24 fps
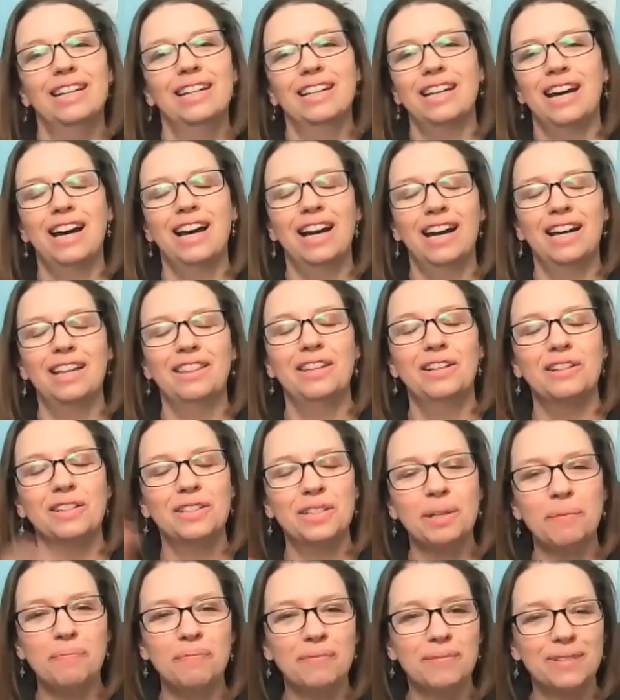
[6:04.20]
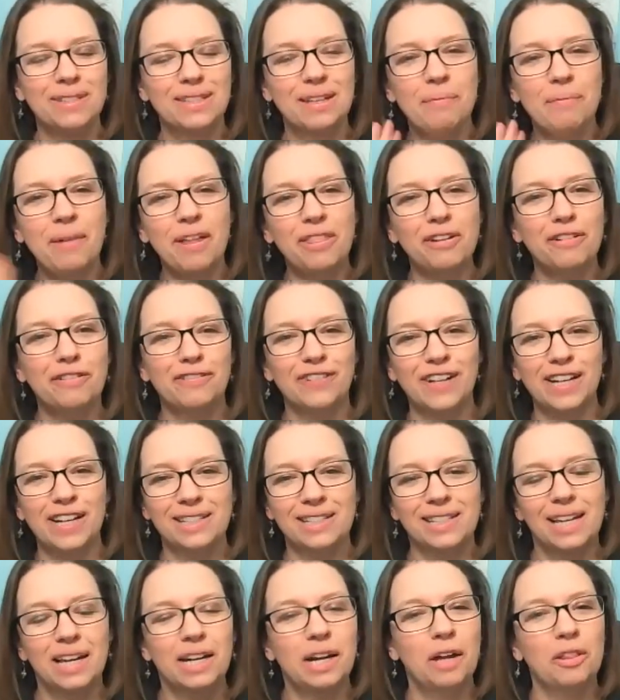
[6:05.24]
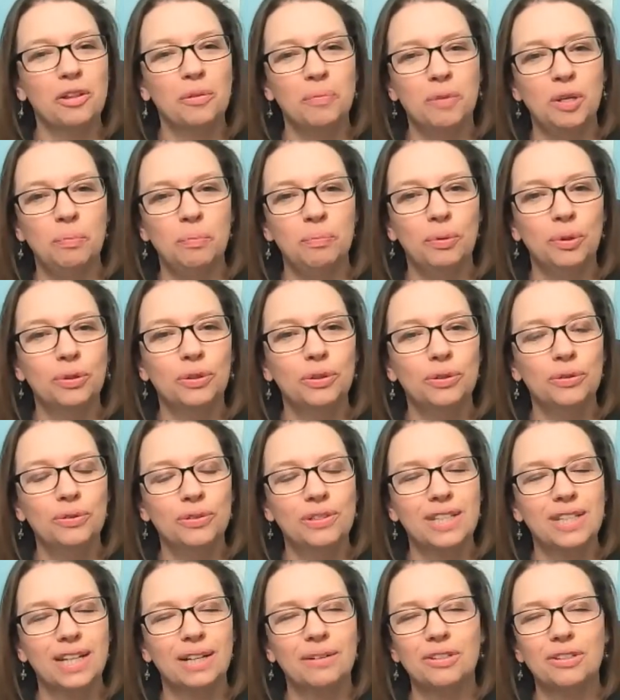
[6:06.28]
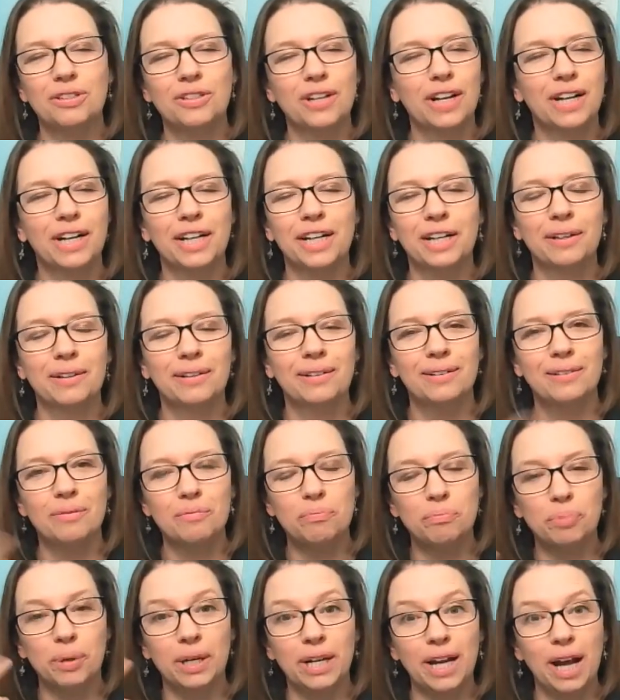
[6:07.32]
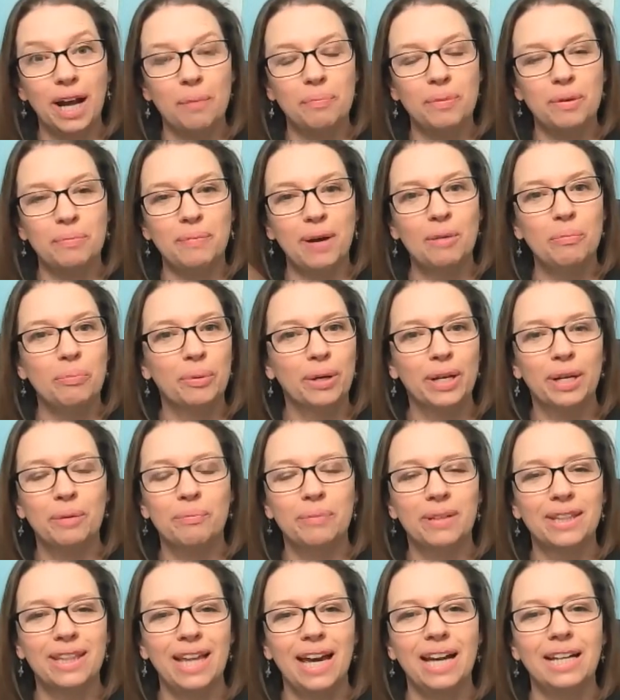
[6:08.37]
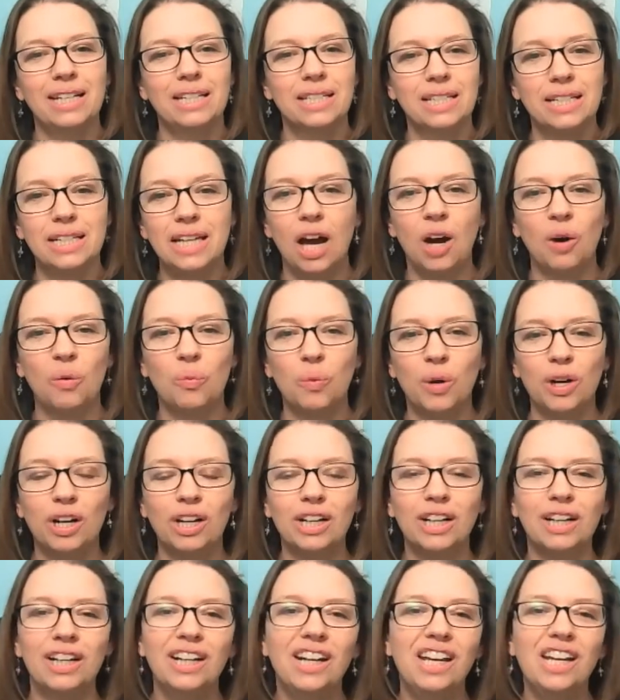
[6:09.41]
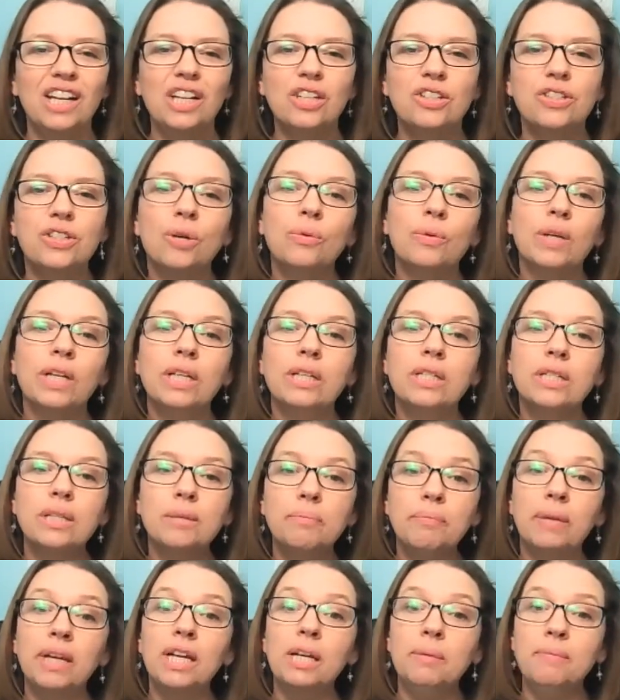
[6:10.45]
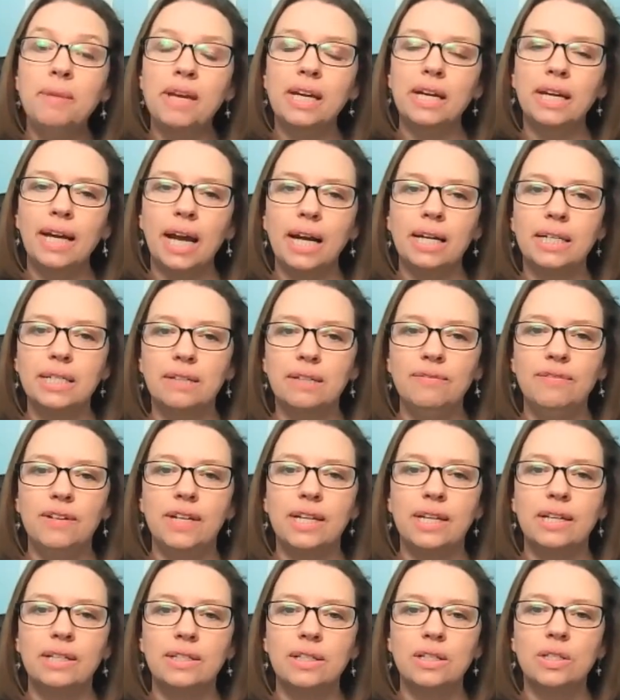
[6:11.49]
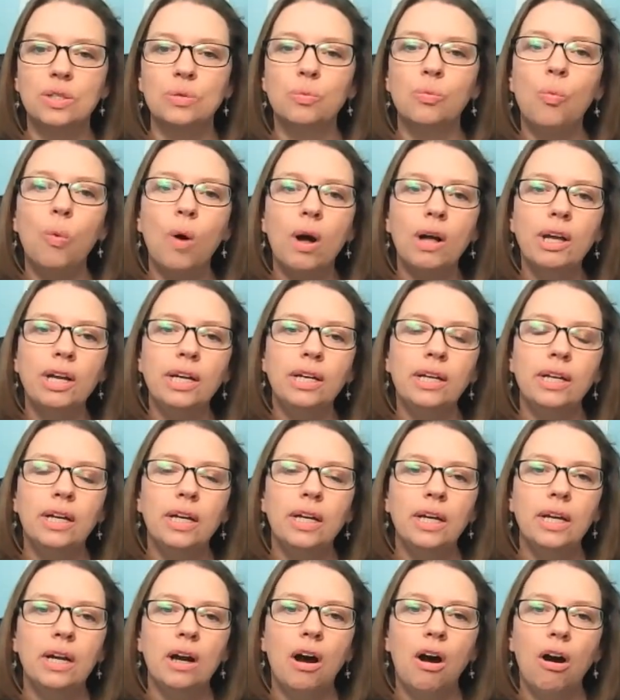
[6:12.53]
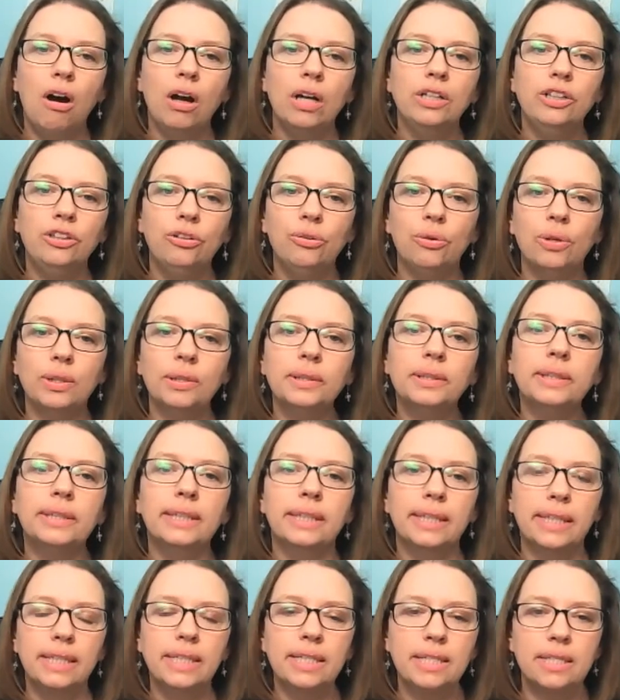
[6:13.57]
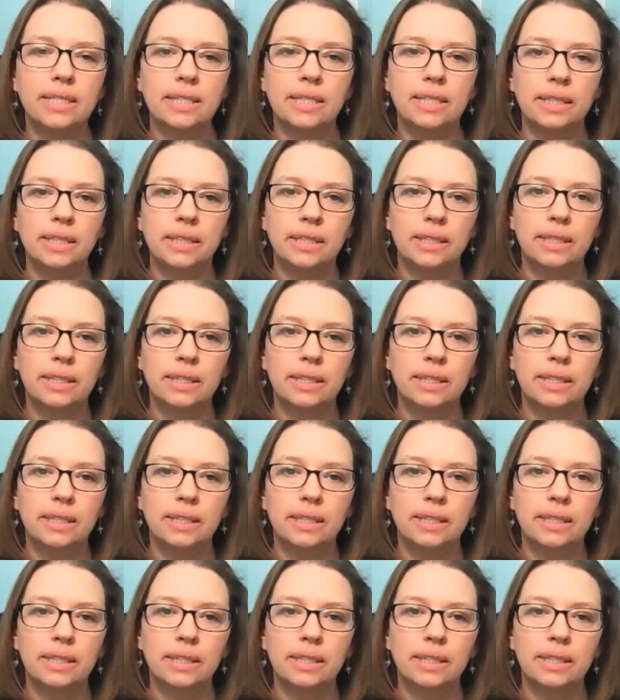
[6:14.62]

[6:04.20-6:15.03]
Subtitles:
There's some other phrase that other people use that I was trying to bring up in my brain, but that did not work. So it's the money making activities. It's what on your list